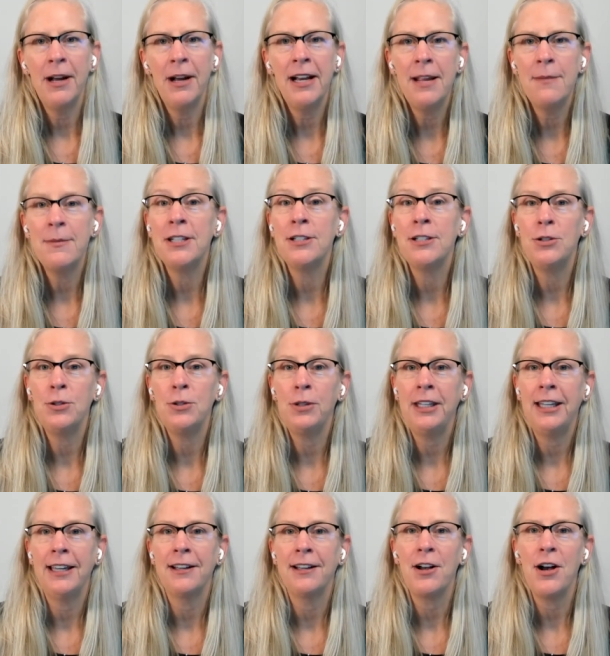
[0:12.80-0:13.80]
My name is
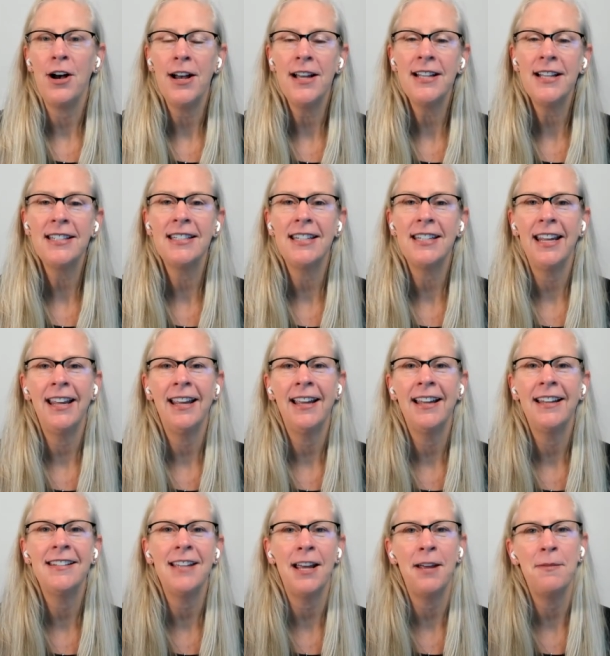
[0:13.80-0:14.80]
Julieanne Kost,
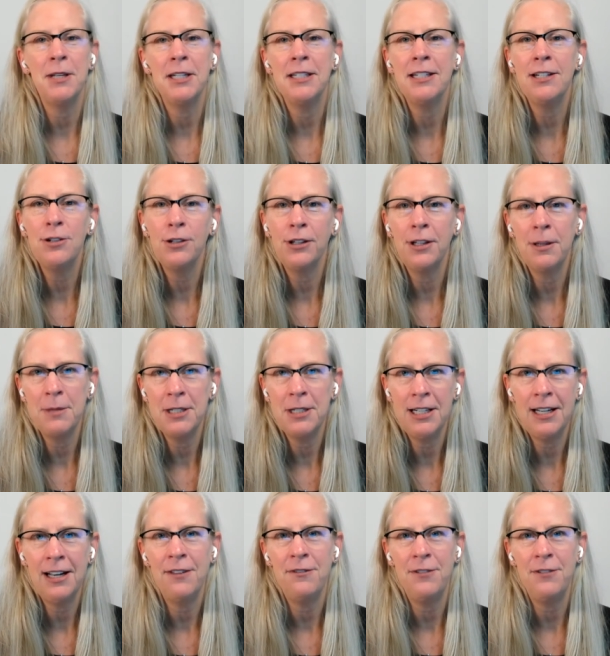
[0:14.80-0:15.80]
and I'm the Digital
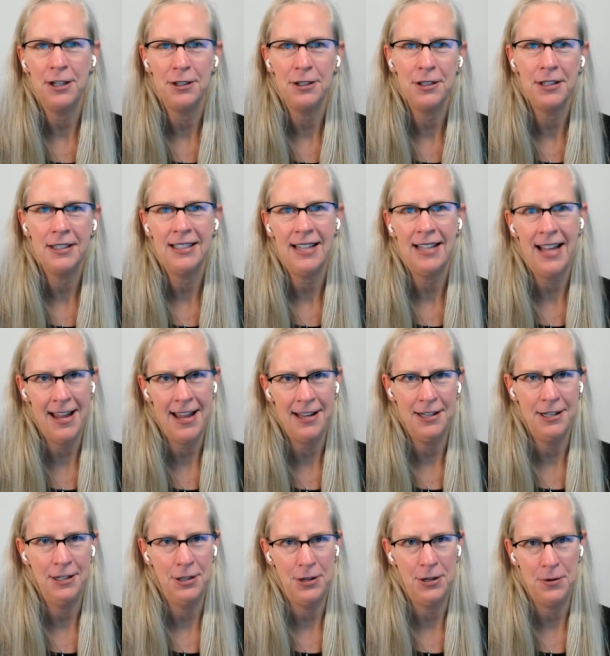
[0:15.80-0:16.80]
Imaging Evangelist at
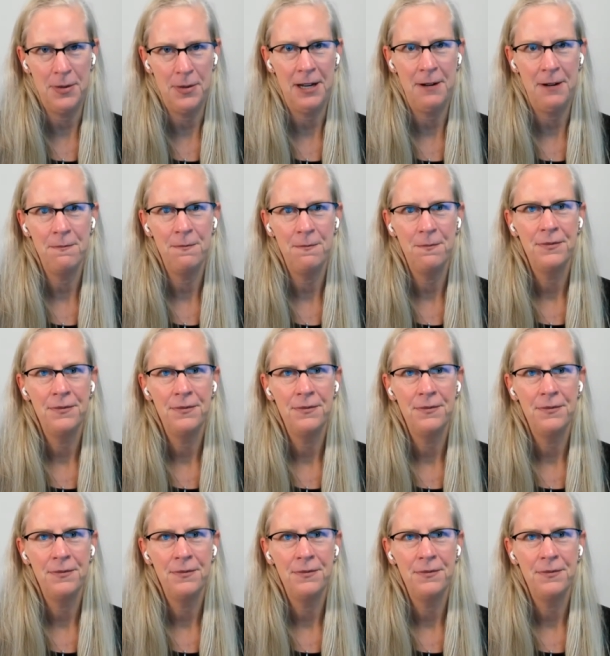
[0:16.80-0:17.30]
Adobe.